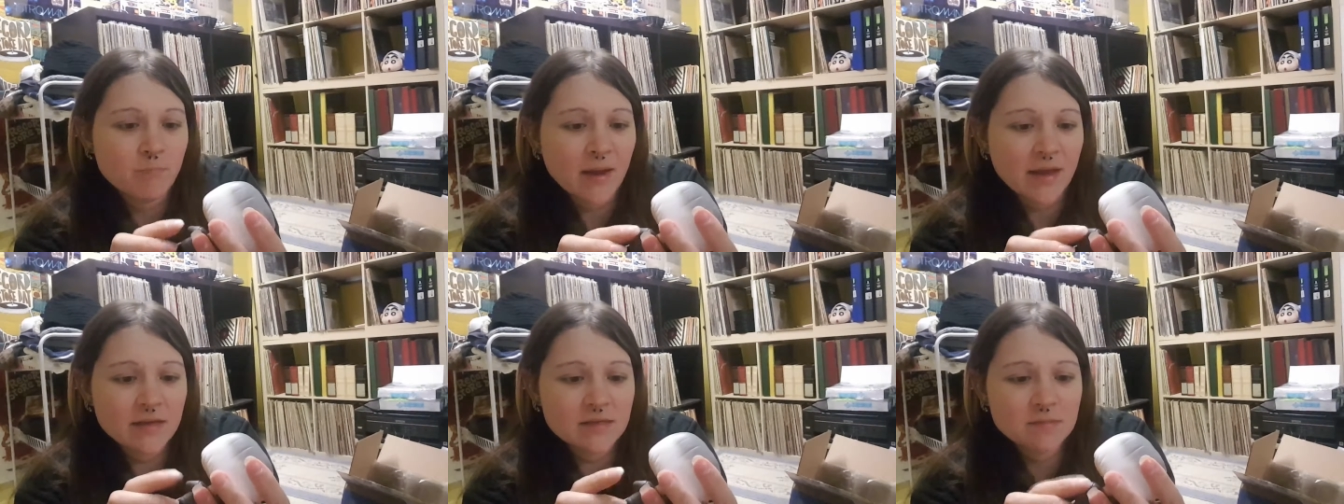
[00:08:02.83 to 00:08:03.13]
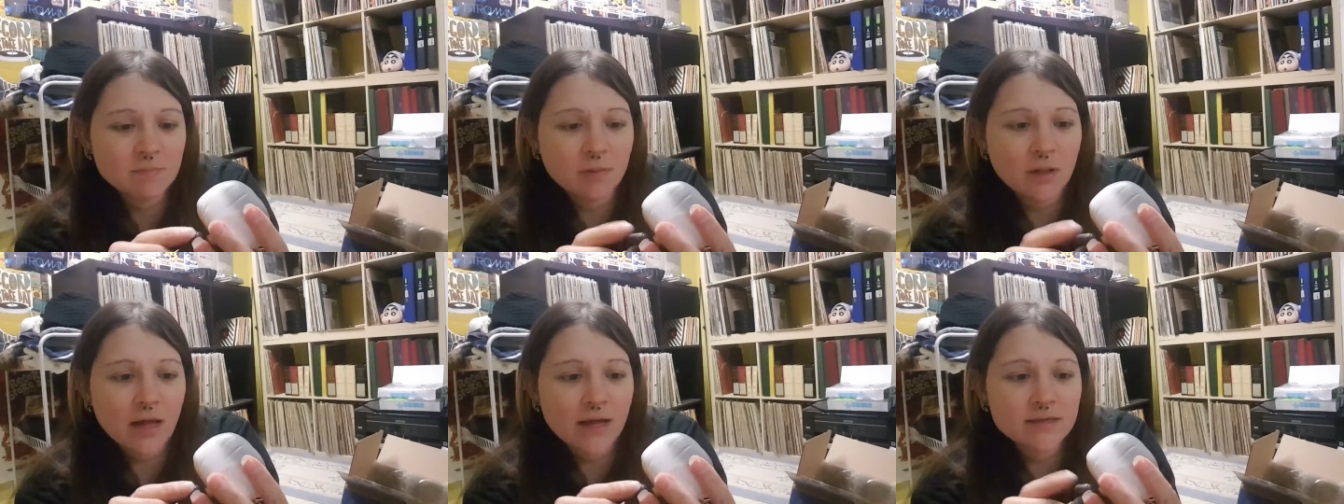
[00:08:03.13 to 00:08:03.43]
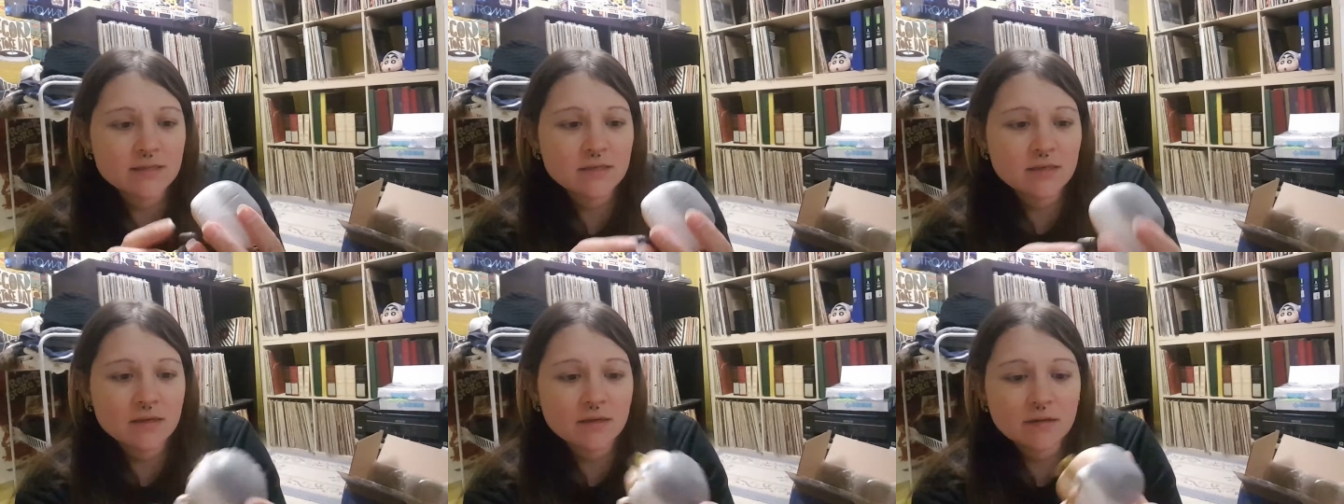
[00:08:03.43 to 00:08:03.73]
base
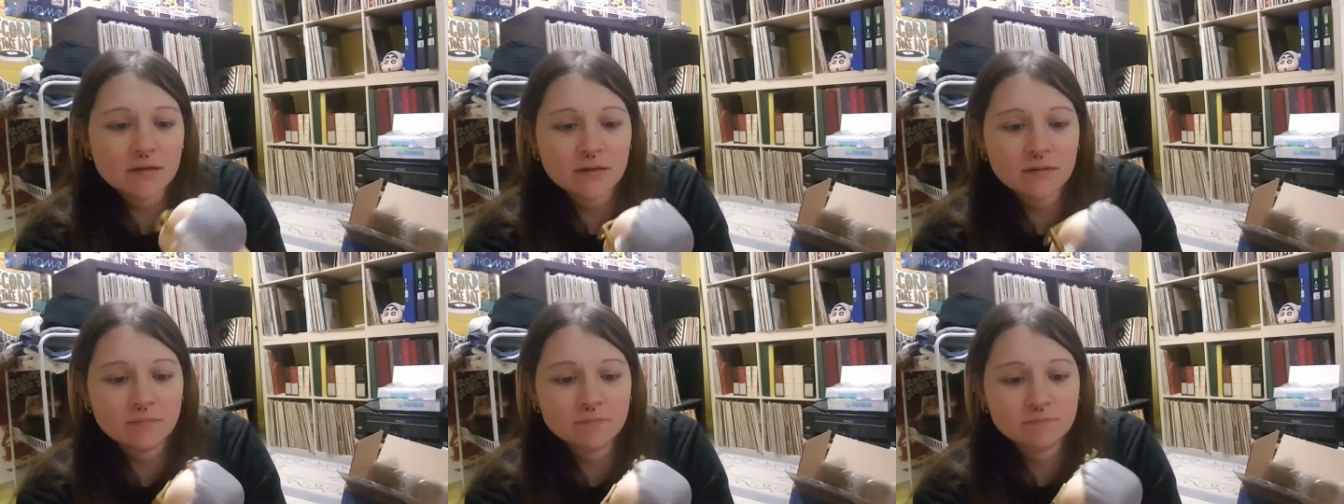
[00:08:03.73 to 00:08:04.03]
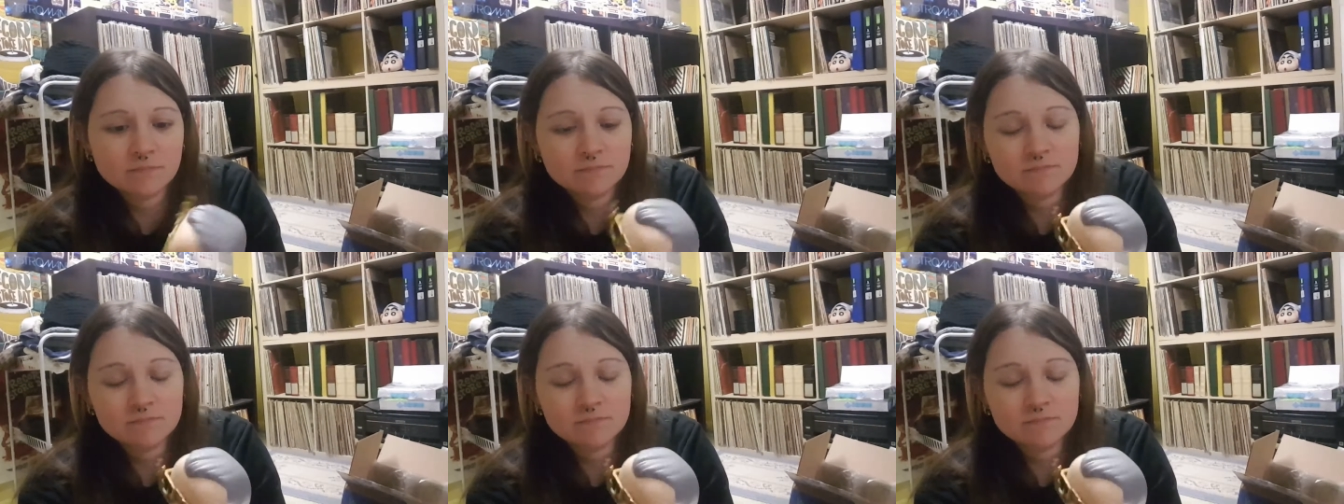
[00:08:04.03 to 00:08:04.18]
plastic